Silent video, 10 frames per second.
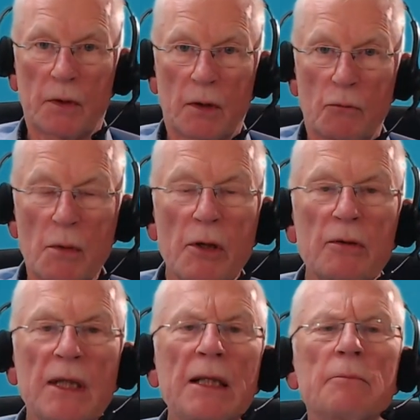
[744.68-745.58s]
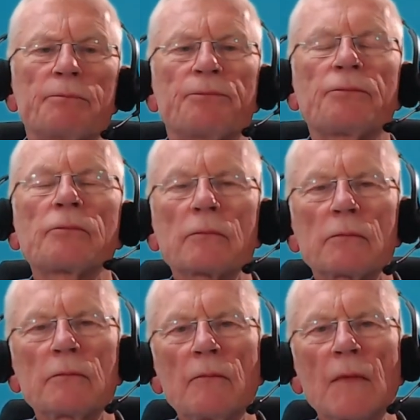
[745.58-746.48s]
remotely
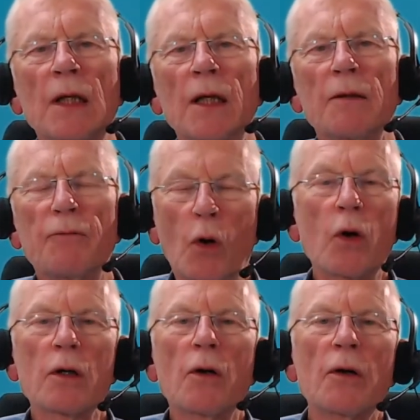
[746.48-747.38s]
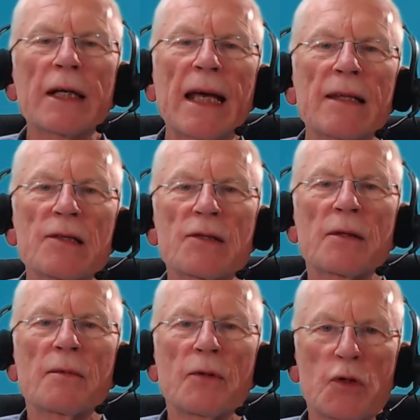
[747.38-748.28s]
for or against
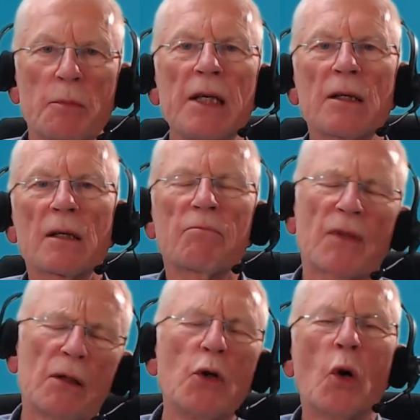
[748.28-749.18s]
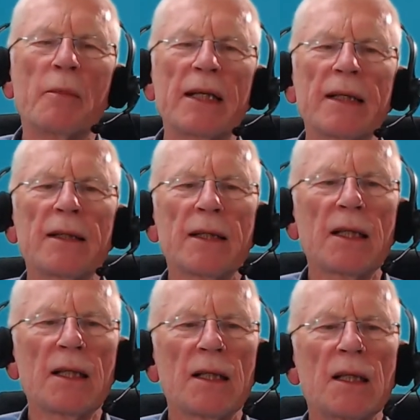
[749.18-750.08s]
the speaker. Normally
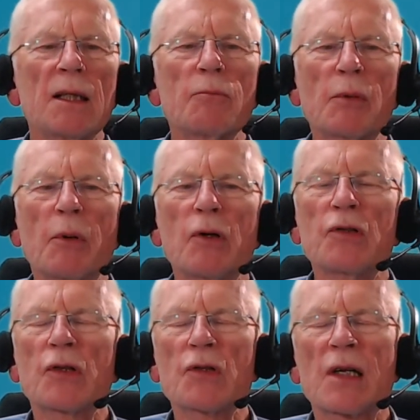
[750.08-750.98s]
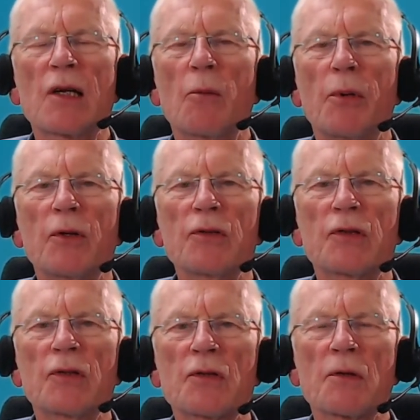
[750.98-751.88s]
the proposers and
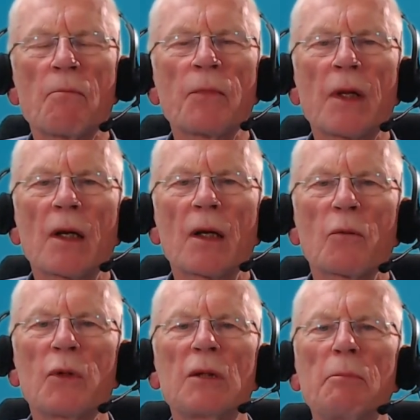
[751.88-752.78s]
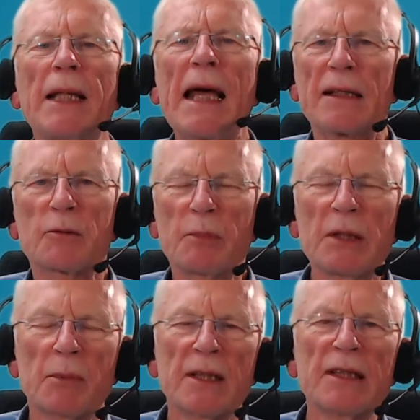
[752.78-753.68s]
opposers will plant
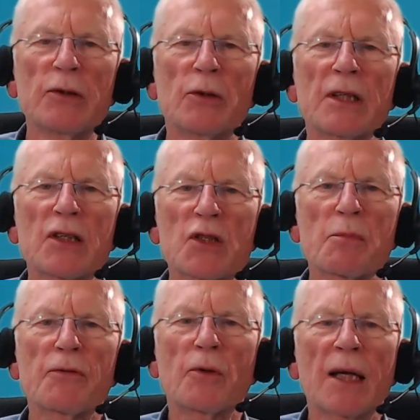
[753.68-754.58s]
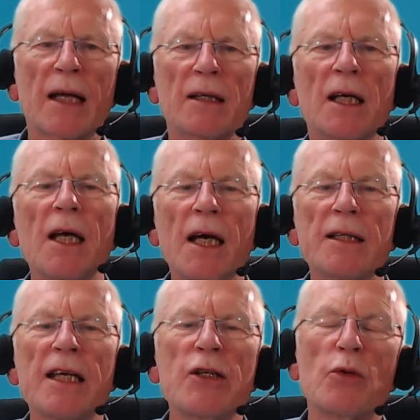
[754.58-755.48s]
people in the audience beforehand,
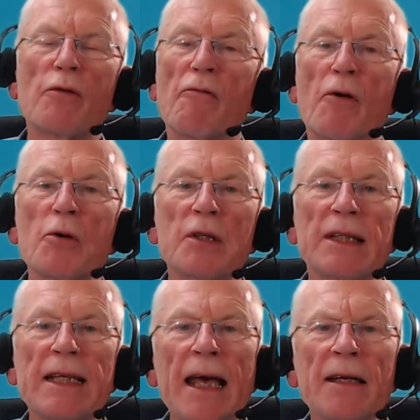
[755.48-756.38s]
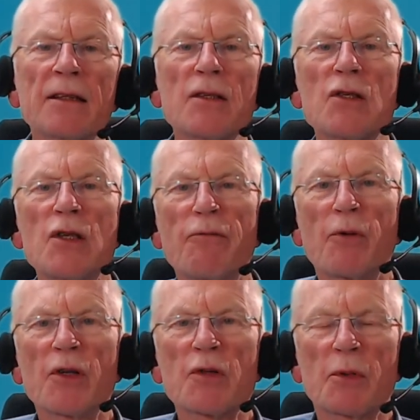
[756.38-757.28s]
and then you have a vote at the end, and the
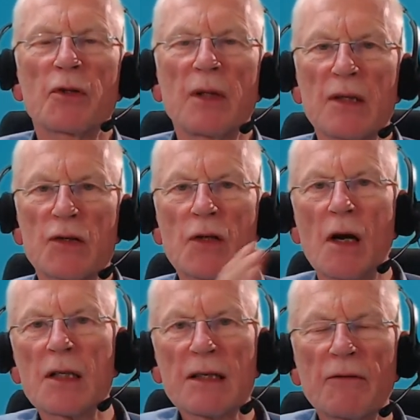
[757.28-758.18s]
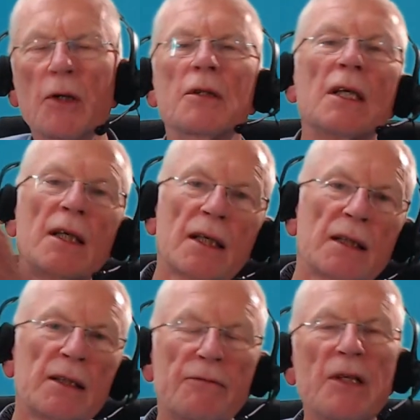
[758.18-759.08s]
difference between the starting vote
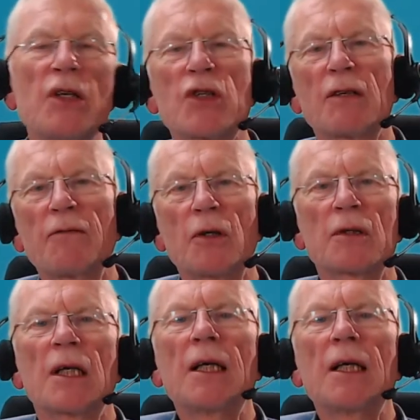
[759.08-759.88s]
and the finishing vote